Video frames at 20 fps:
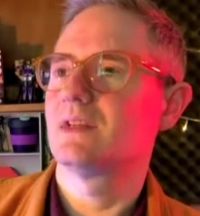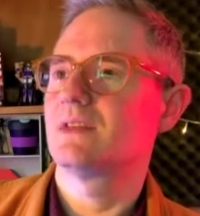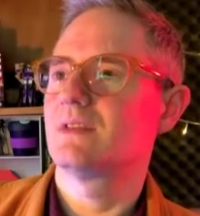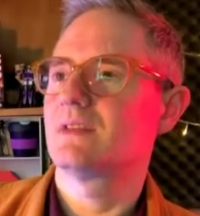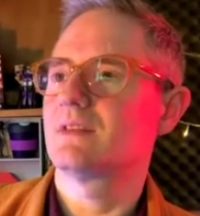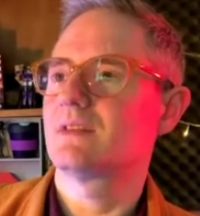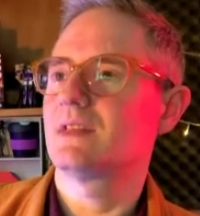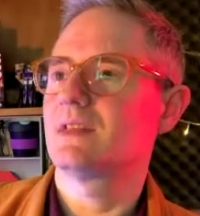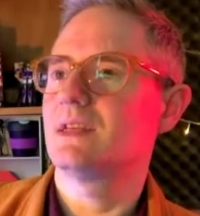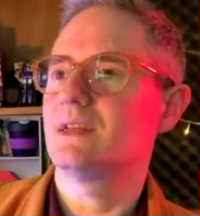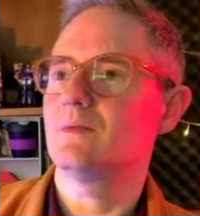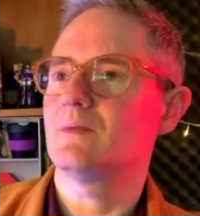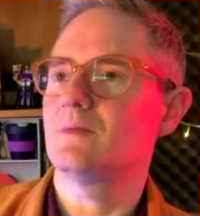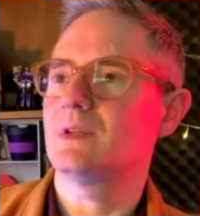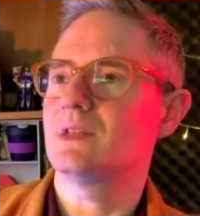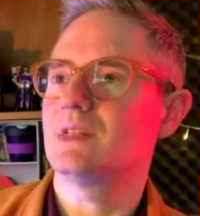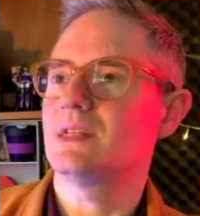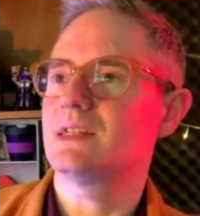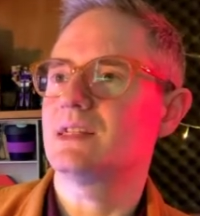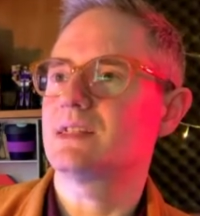thing.
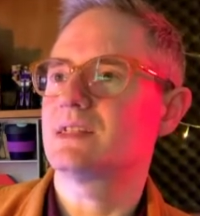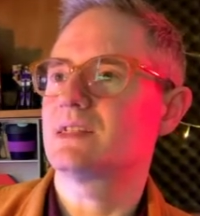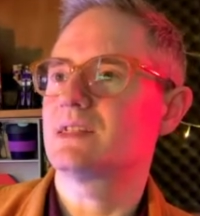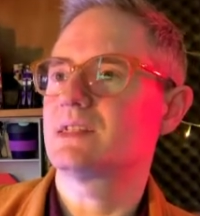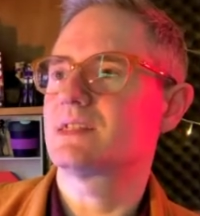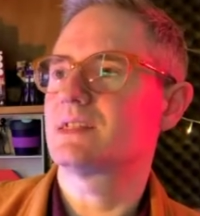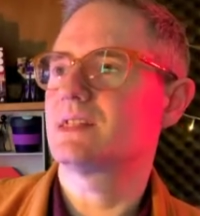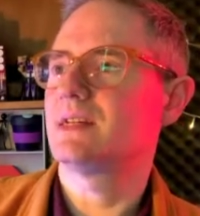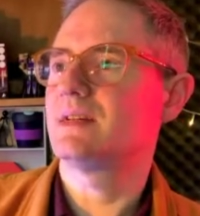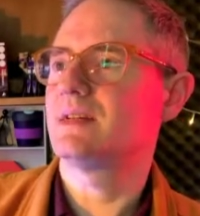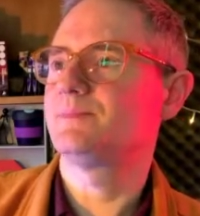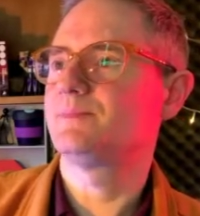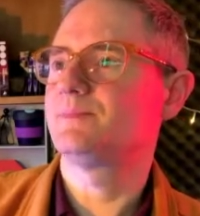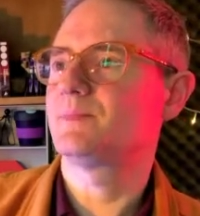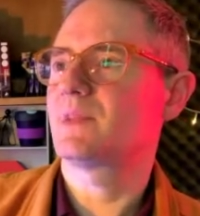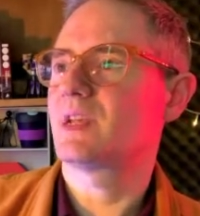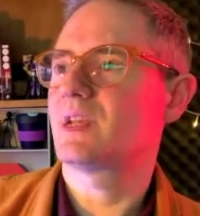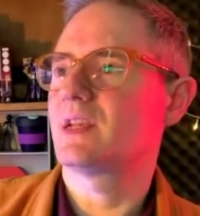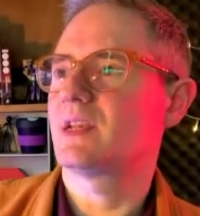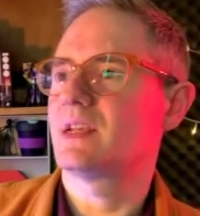Well, let's just
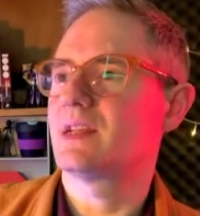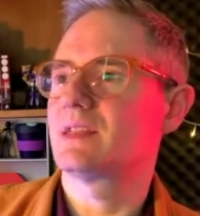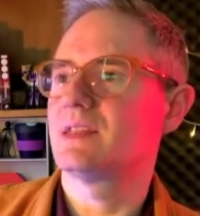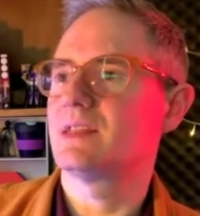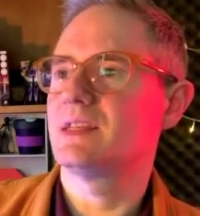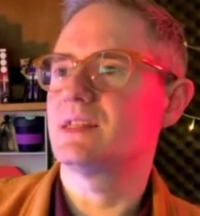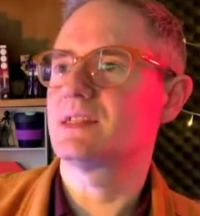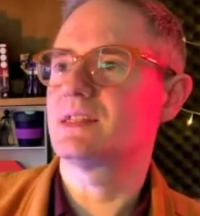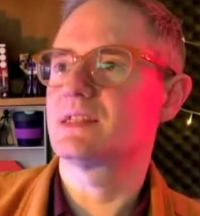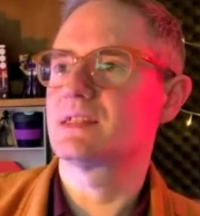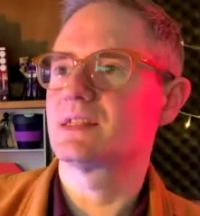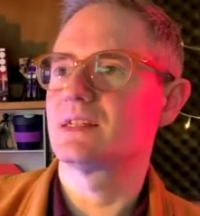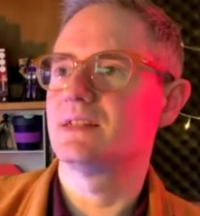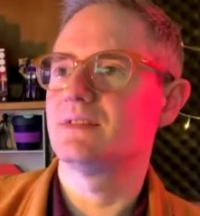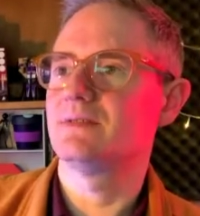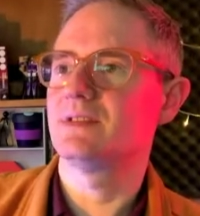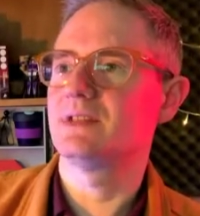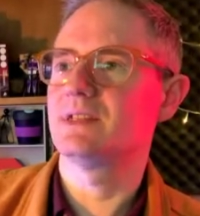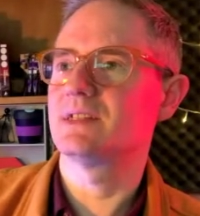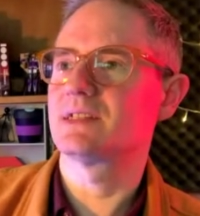connect this to
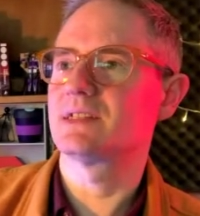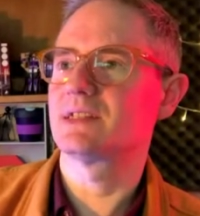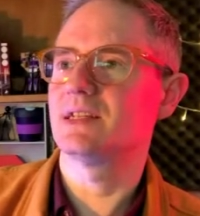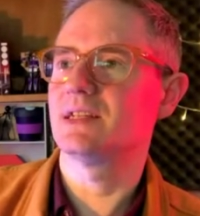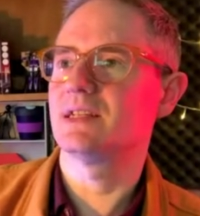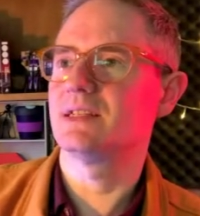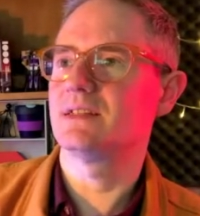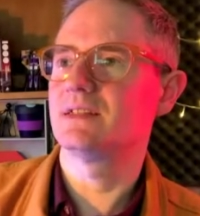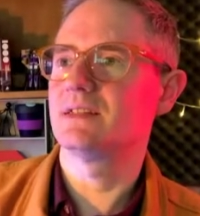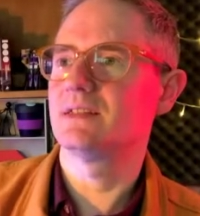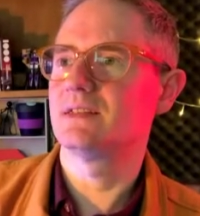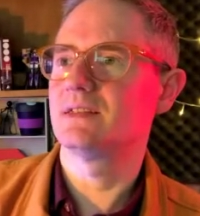Siphon instead.